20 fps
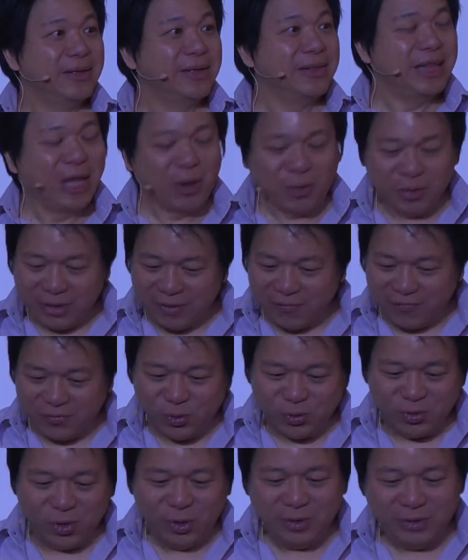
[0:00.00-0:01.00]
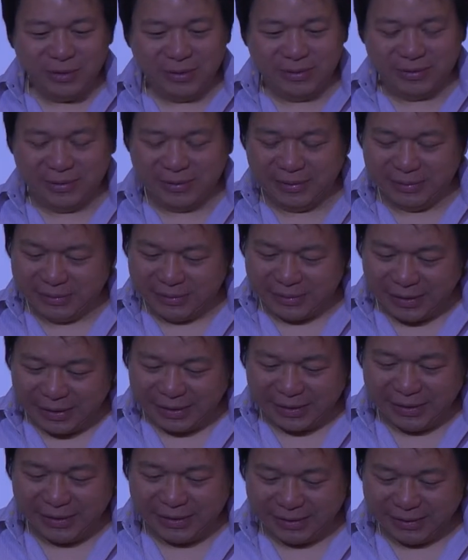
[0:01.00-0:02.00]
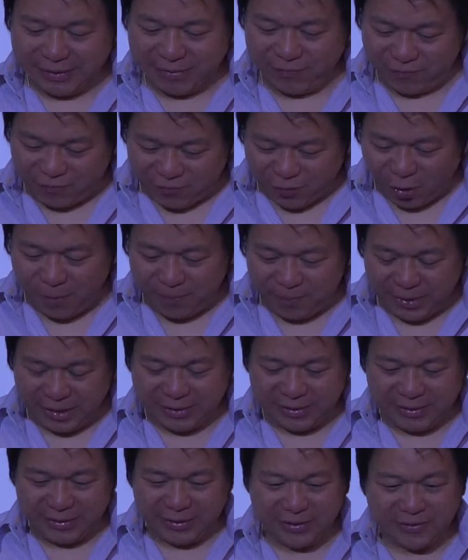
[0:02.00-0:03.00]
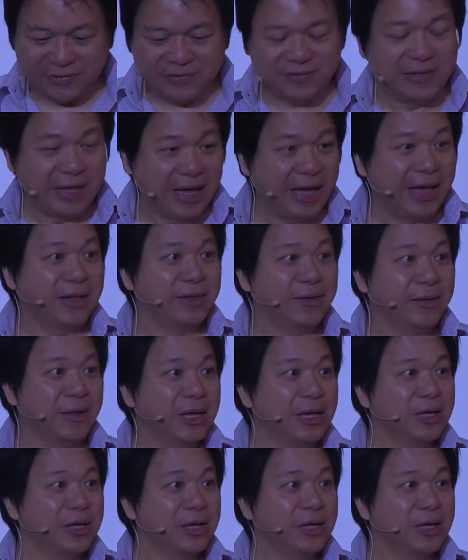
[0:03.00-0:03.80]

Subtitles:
Now, if you don't think vomit is that,